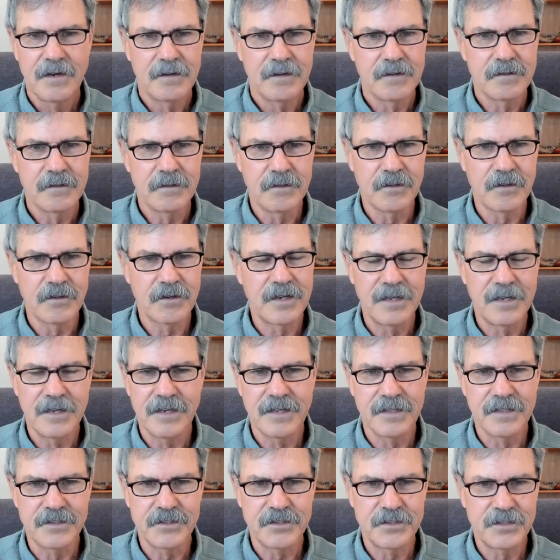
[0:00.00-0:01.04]
looking
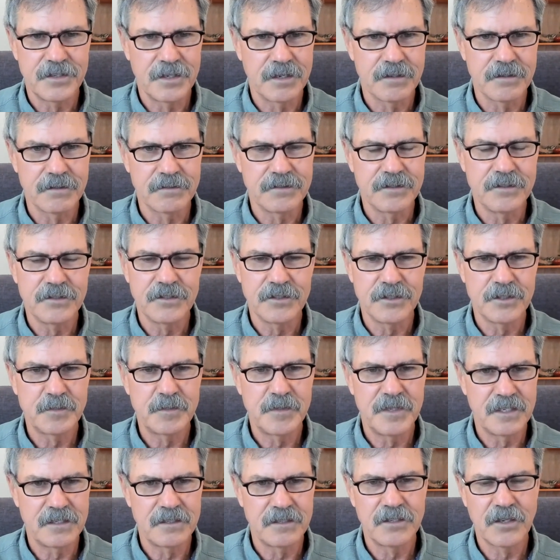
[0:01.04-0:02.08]
at the shelves and just
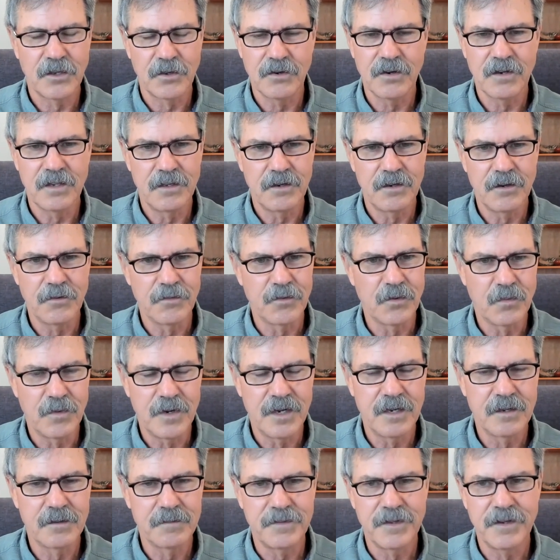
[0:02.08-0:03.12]
being totally
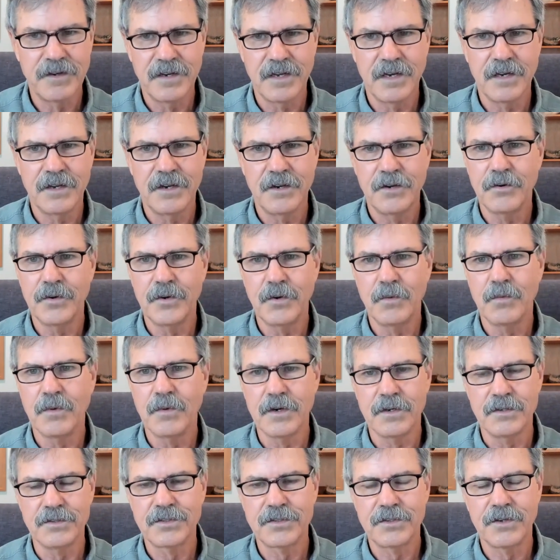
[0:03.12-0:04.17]
overwhelmed and not knowing where
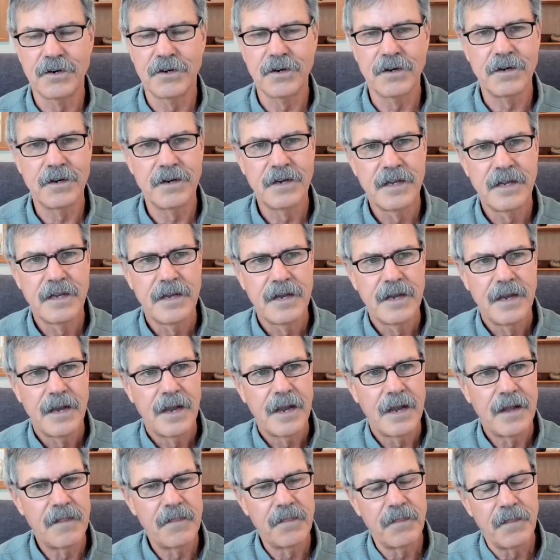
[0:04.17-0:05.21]
to start.
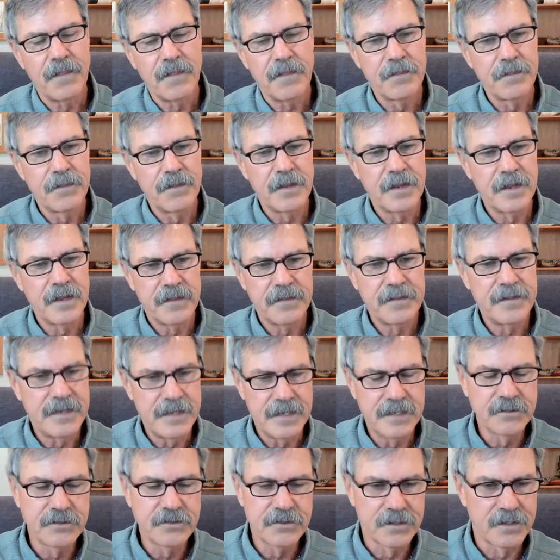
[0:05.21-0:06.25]
And the, the
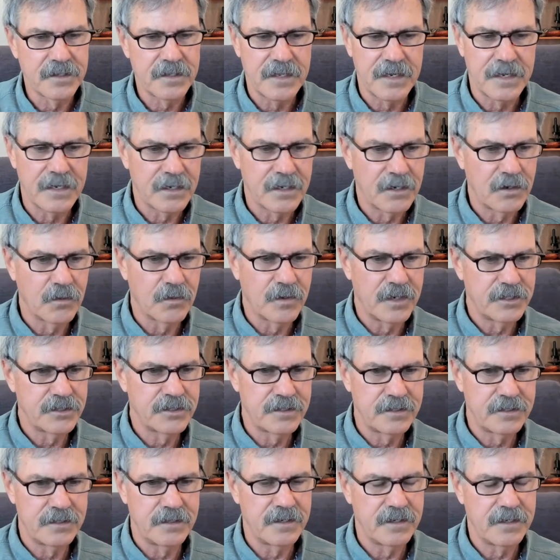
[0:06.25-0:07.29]
answer to that
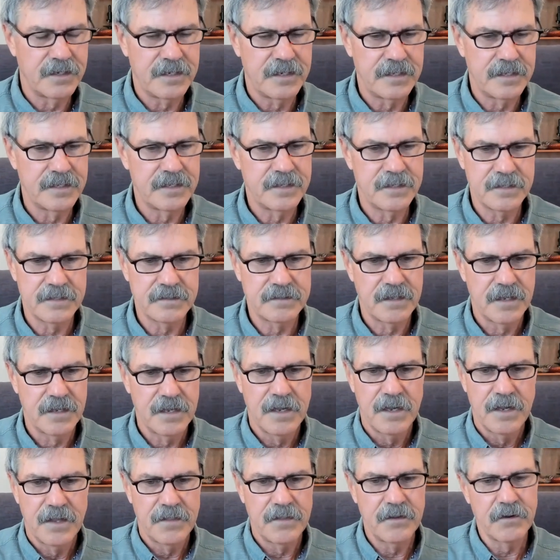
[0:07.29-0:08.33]
question is
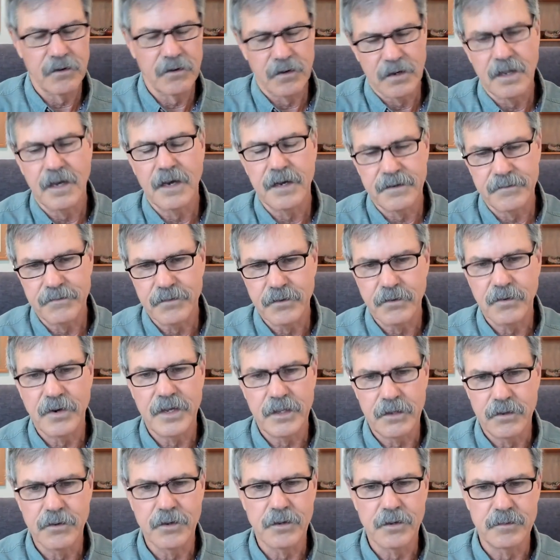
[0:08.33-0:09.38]
there are a lot of
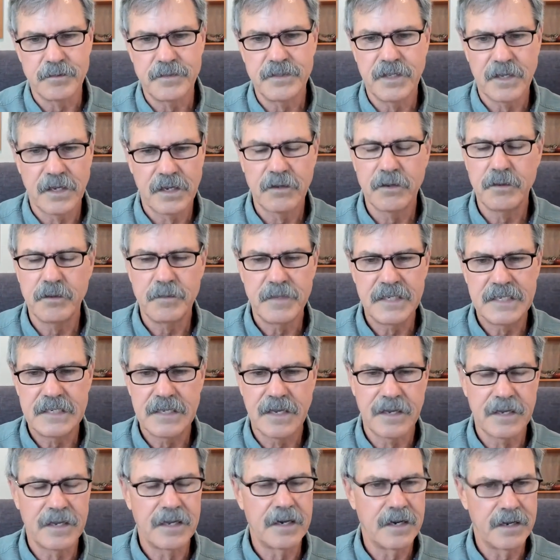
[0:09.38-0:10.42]
great herbs that could be
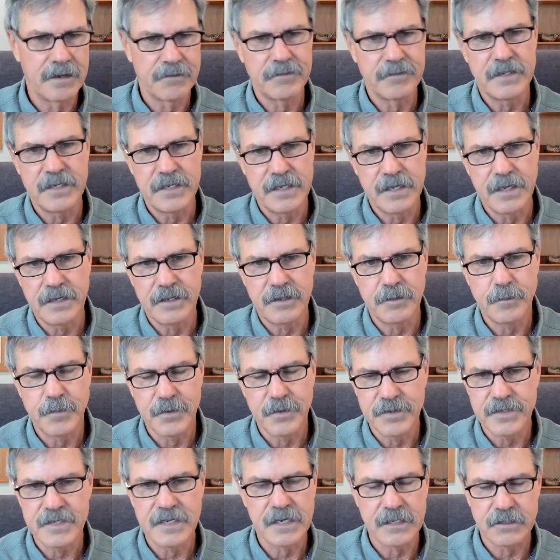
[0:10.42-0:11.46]
taken every day to
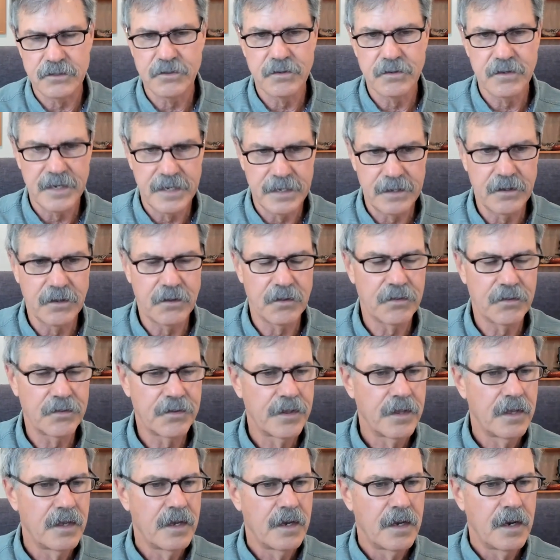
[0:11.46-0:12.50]
protect your health.
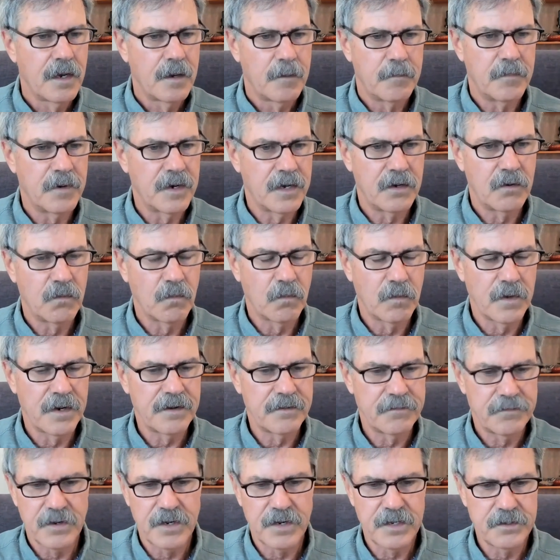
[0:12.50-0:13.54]
But what
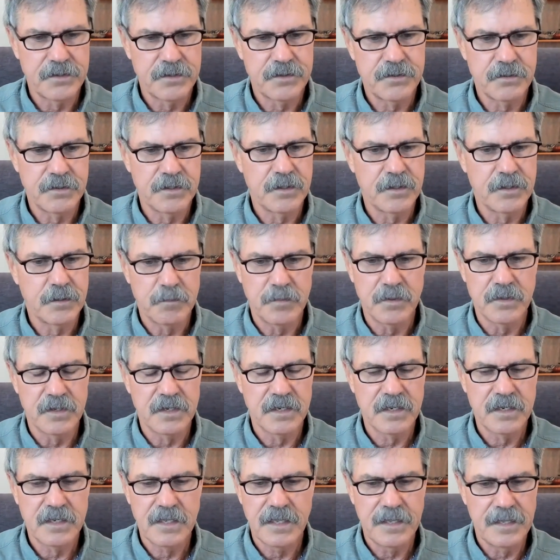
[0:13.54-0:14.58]
I've tried to do in the
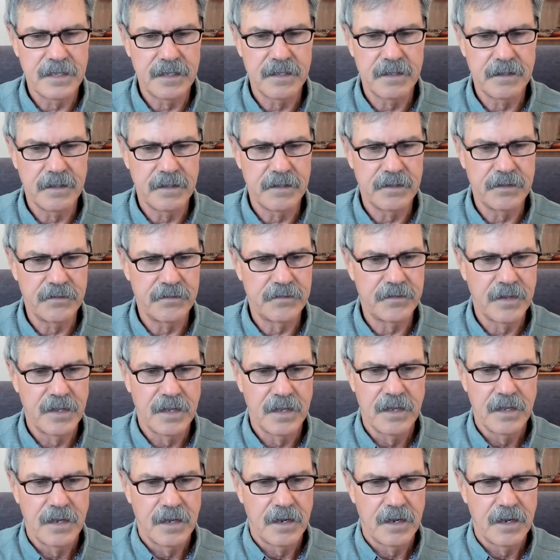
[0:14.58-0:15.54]
book is